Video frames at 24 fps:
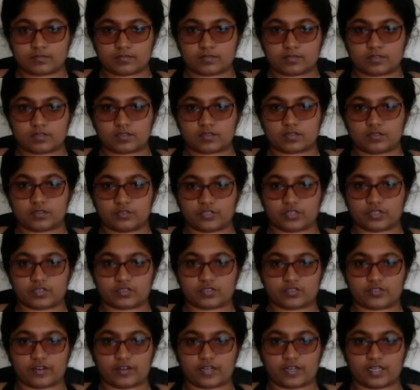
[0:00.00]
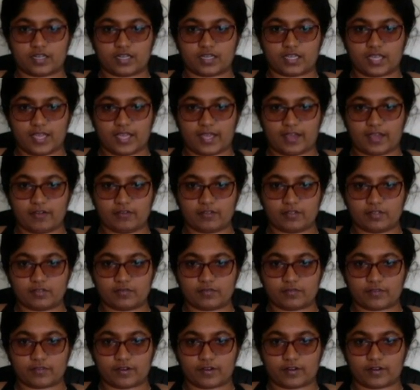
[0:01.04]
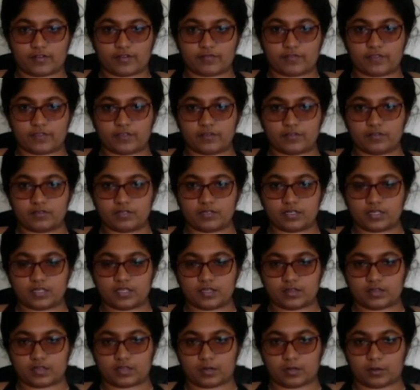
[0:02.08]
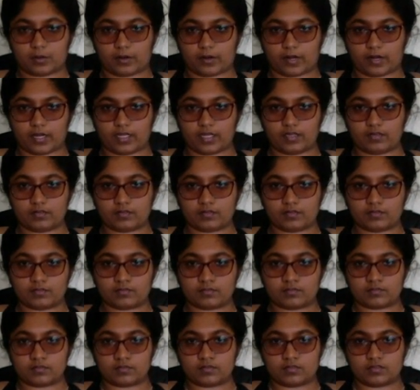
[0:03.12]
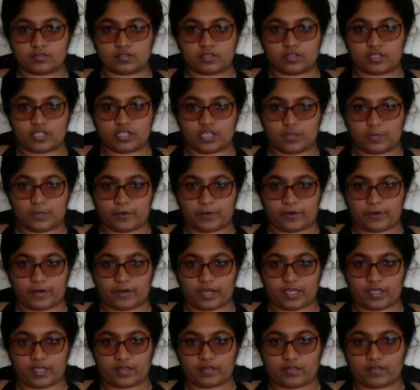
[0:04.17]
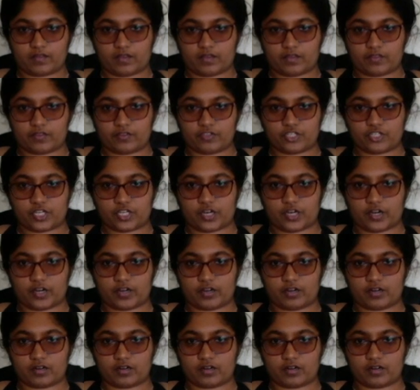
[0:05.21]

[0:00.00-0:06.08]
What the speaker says: So just straightening out in front of you and lowering. So you can keep your hands on the chair.